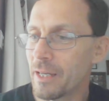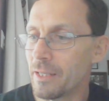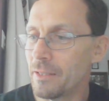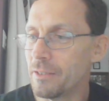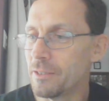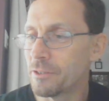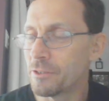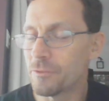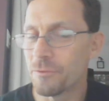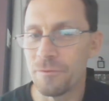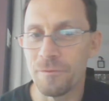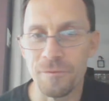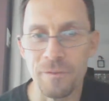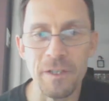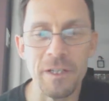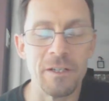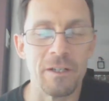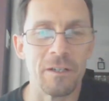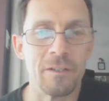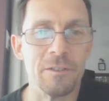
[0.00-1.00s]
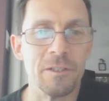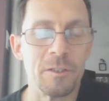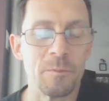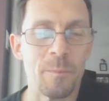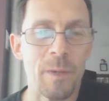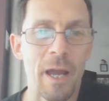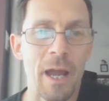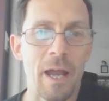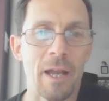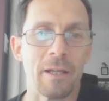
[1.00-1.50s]
And this fear, this
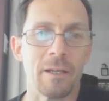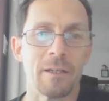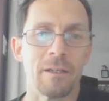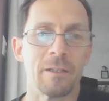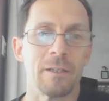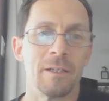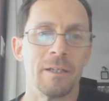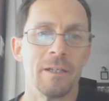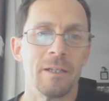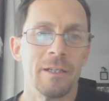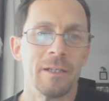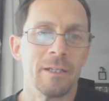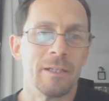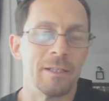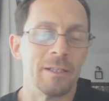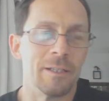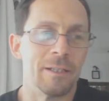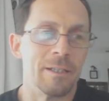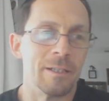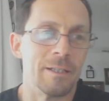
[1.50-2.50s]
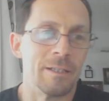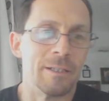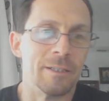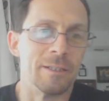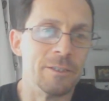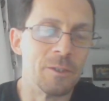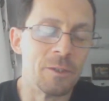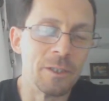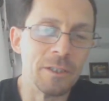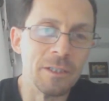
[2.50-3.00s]
panic, uh,
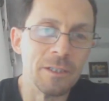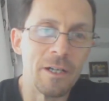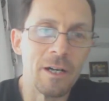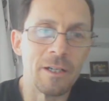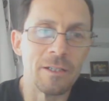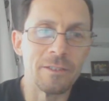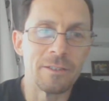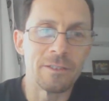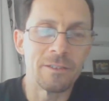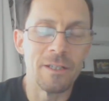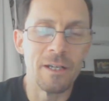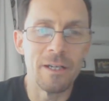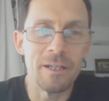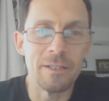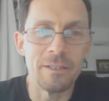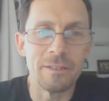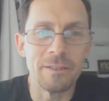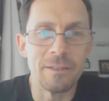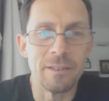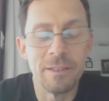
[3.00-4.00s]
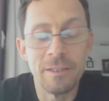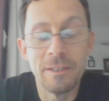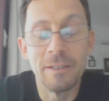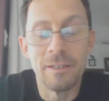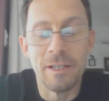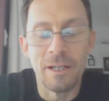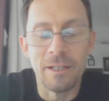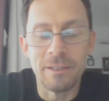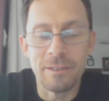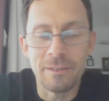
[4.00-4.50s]
during the United States, in the
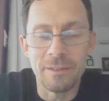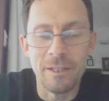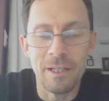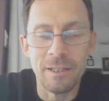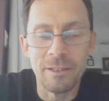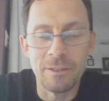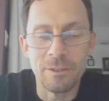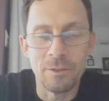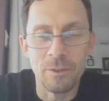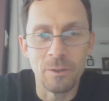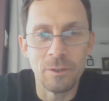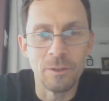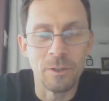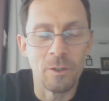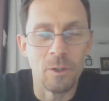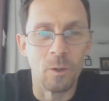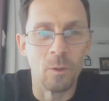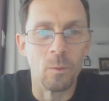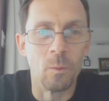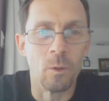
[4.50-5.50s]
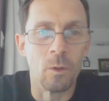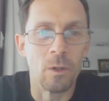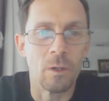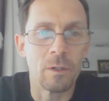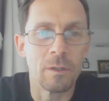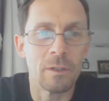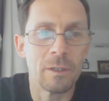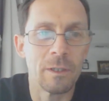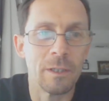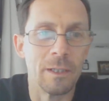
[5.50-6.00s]
United States during the Cold
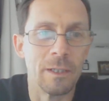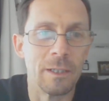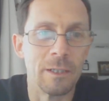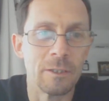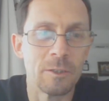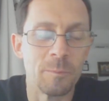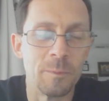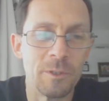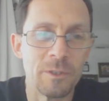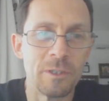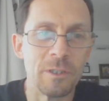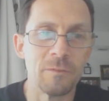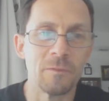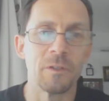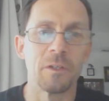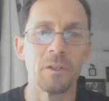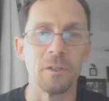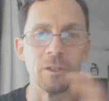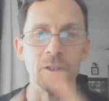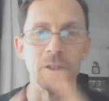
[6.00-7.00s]
War, uh, specifically